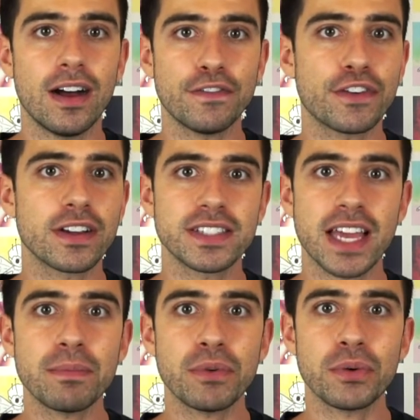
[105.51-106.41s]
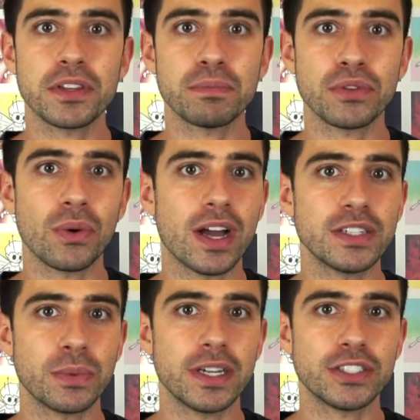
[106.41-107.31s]
For example, with Blue
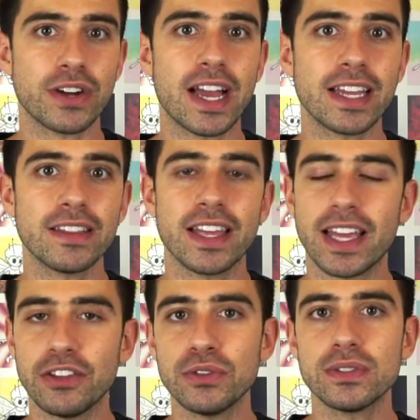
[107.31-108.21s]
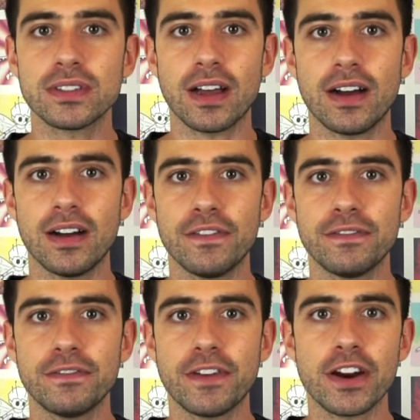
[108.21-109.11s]
Eyes White Dragon, they use
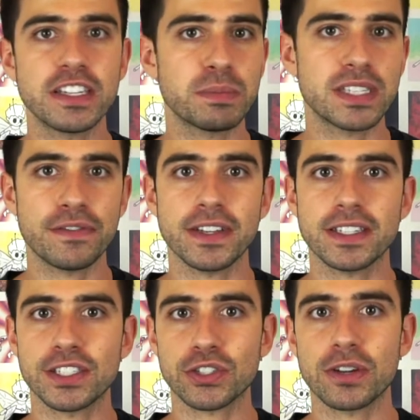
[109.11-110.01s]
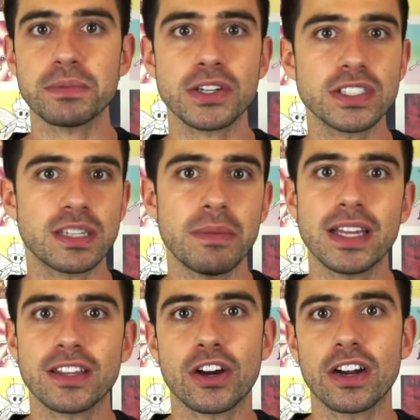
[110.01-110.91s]
very specific descriptors to
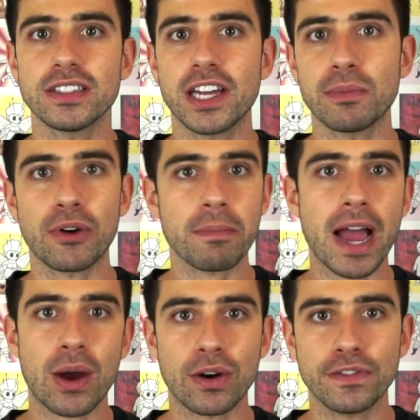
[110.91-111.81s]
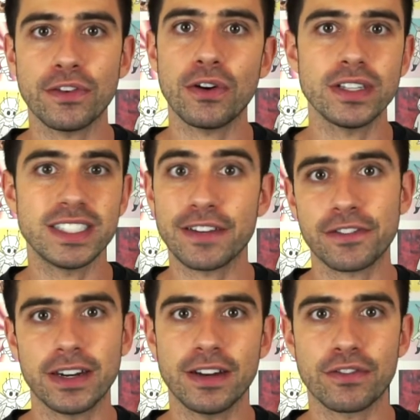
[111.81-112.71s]
make the card sound more powerful and
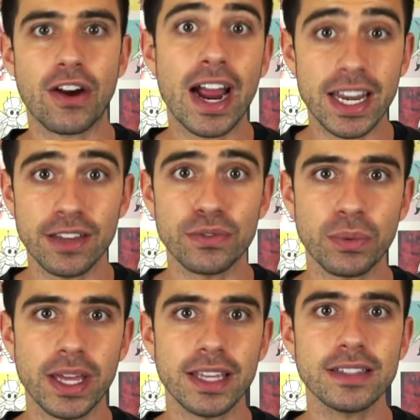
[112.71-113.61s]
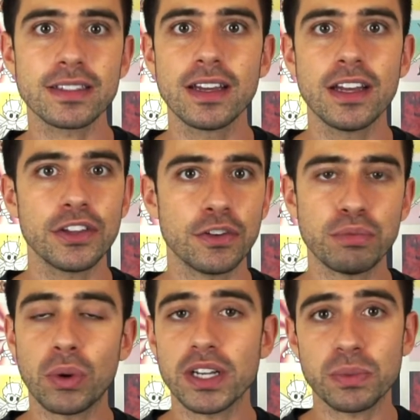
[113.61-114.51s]
different in a variety of ways. You have
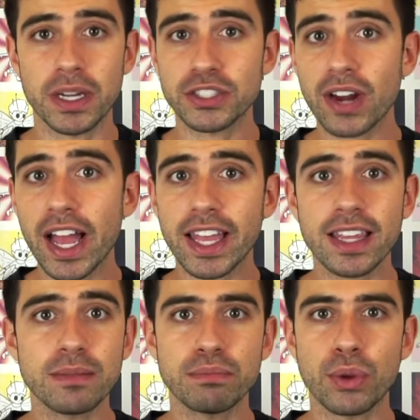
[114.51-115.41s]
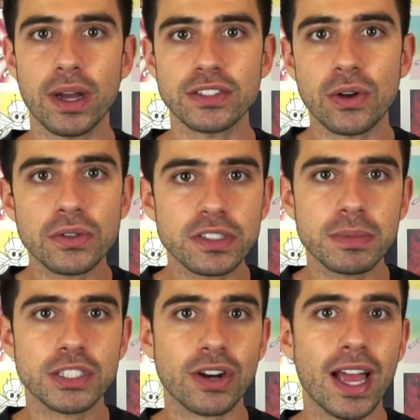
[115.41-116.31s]
Blue Eyes White Dragon, Blue Eyes
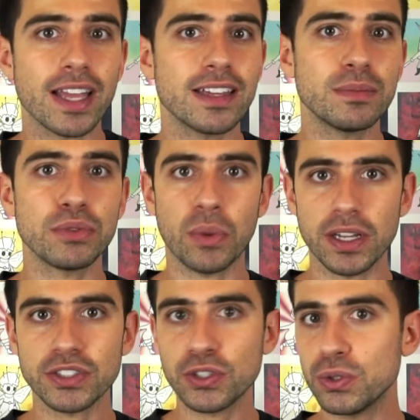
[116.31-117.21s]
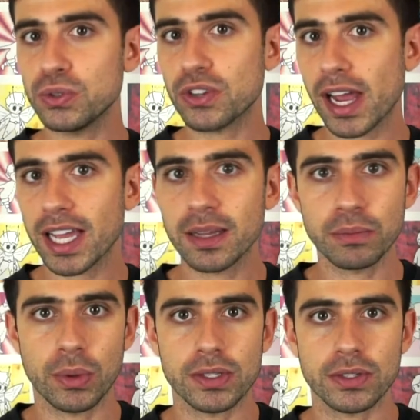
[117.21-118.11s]
Ultimate Dragon, Blue Eyes Toon
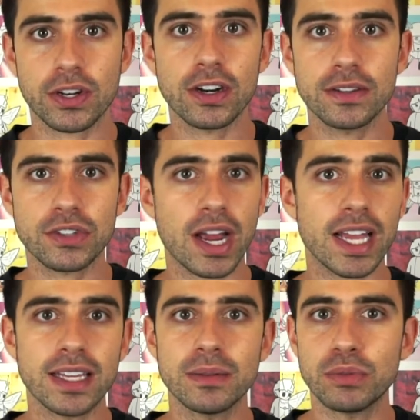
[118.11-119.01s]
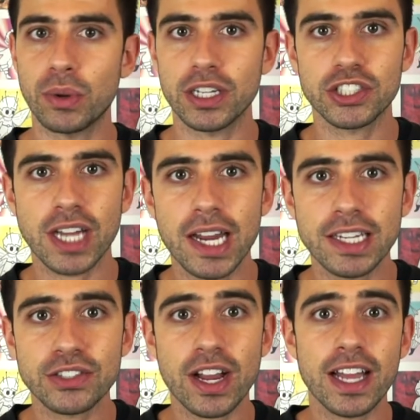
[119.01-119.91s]
Dragon, Blue Eyes Alternative Dragon, Blue Eyes
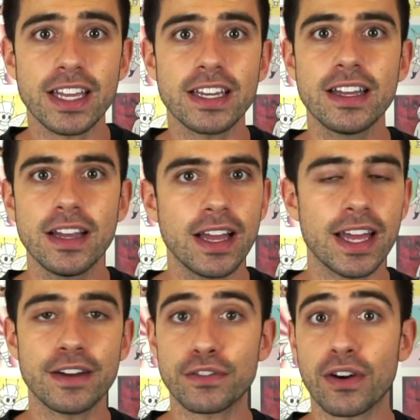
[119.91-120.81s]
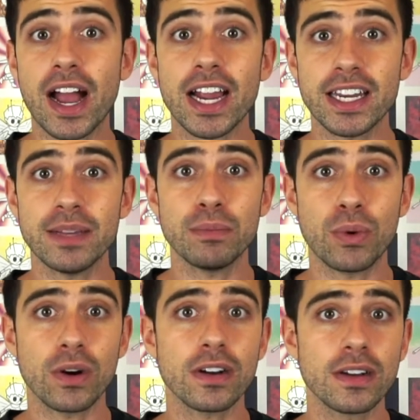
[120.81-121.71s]
Shining Dragon, and a variety
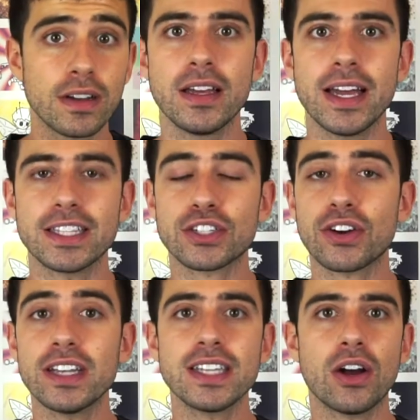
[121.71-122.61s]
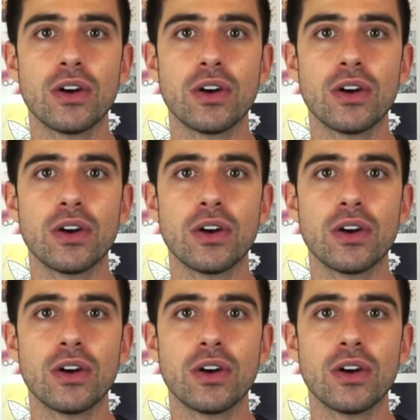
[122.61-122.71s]
more. It's crazy how